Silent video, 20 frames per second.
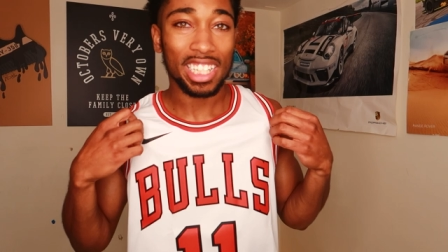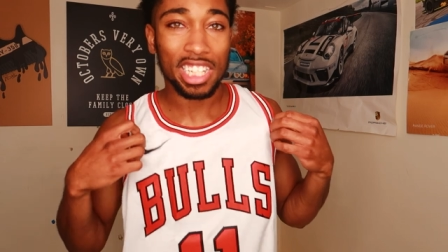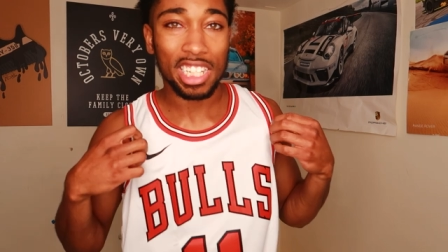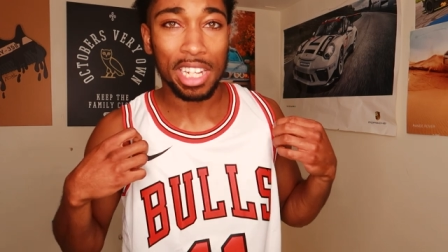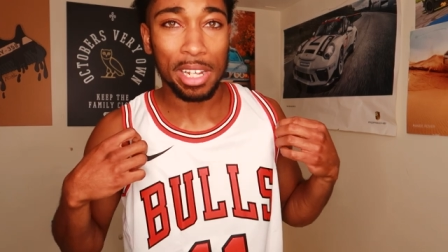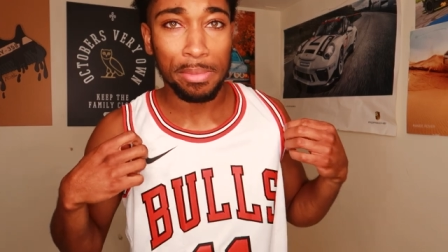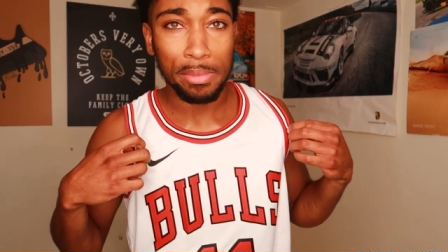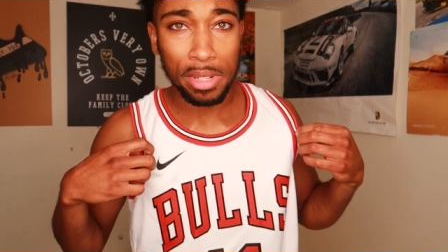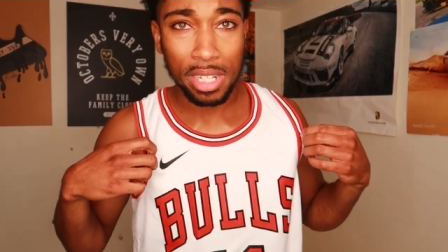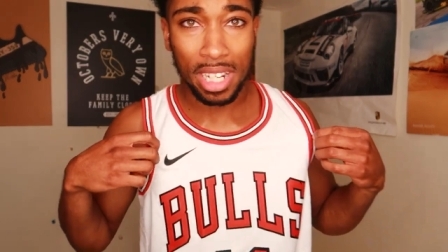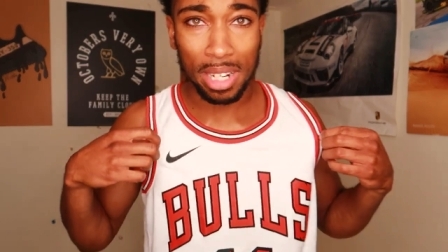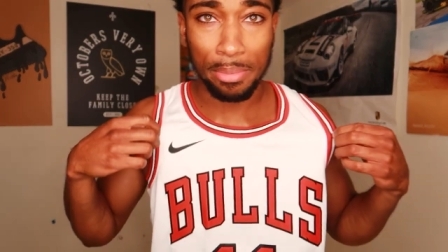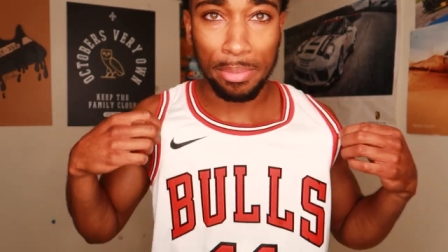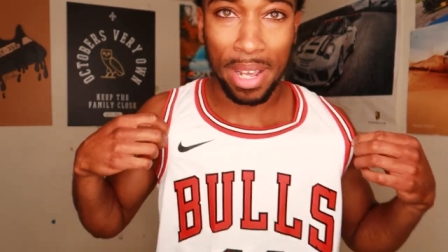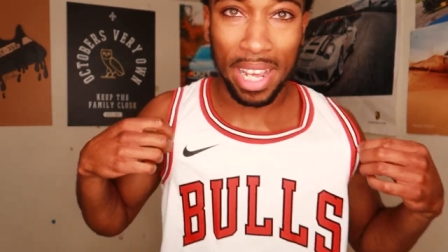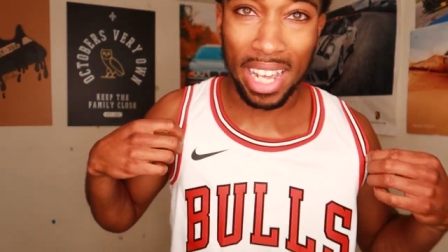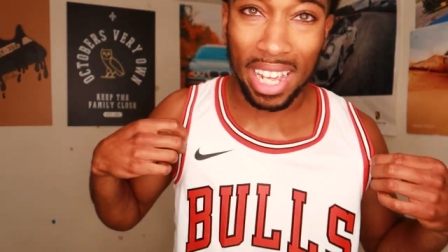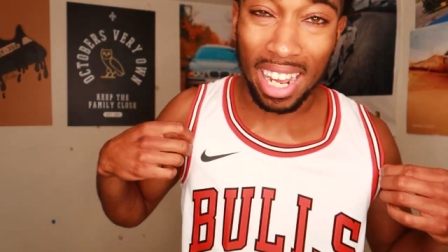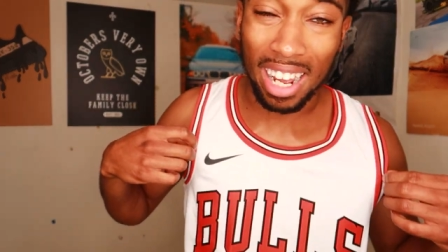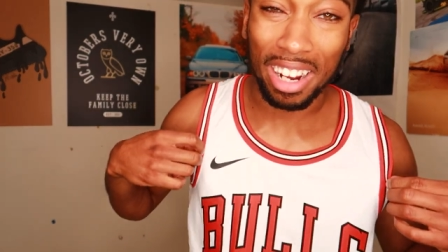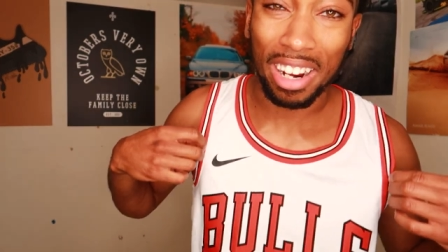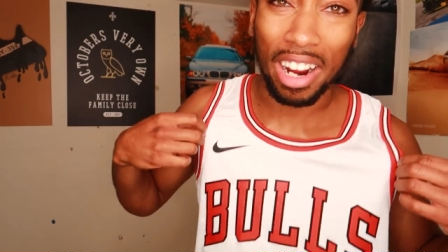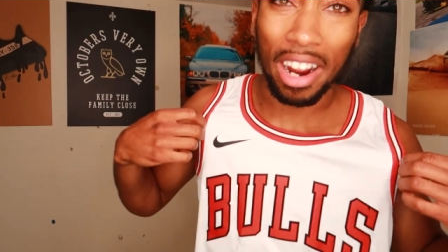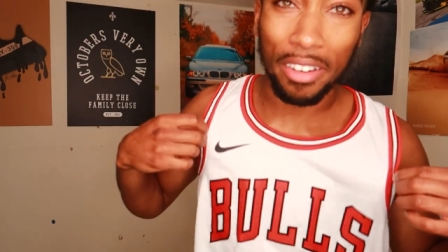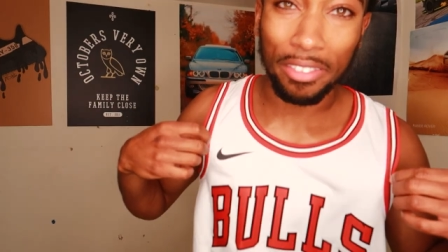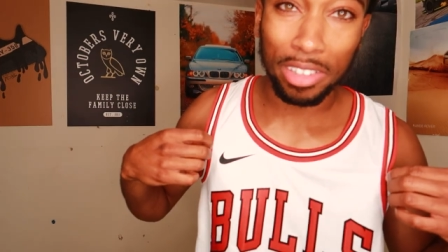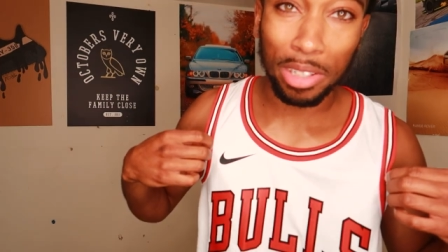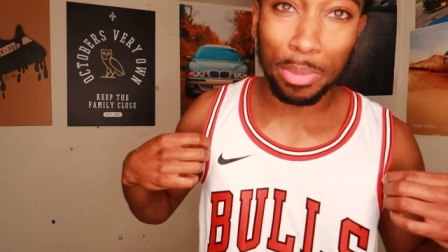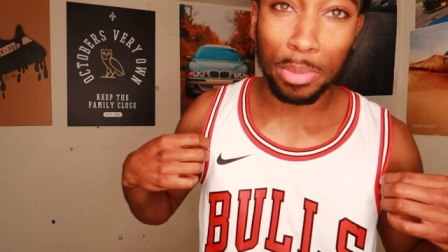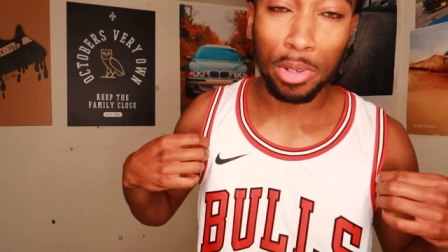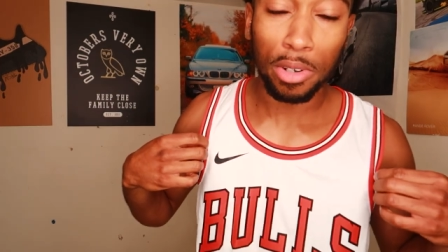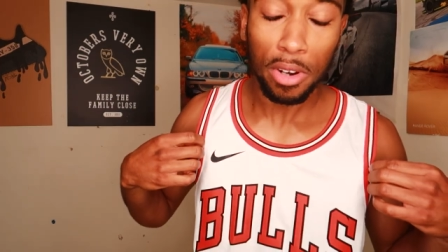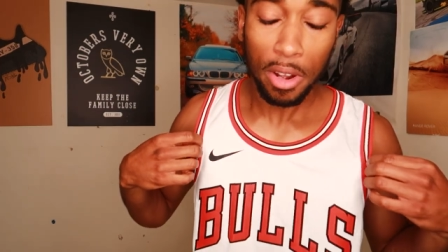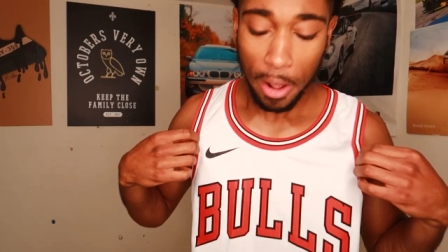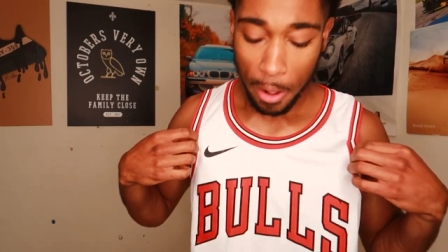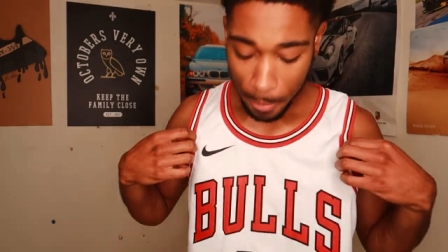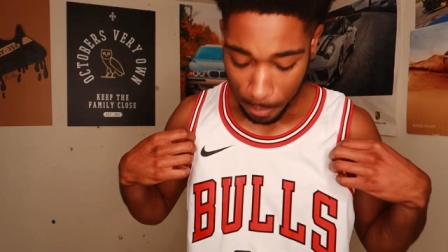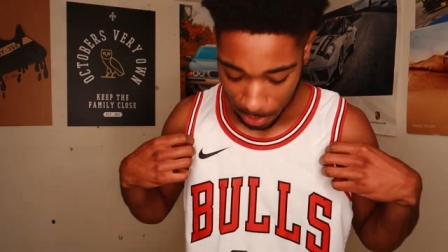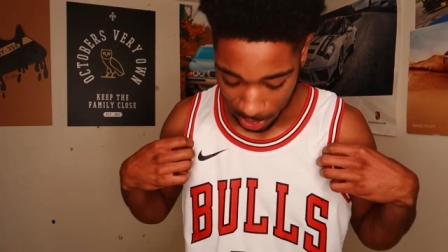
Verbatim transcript: the seams can make it uncomfortable.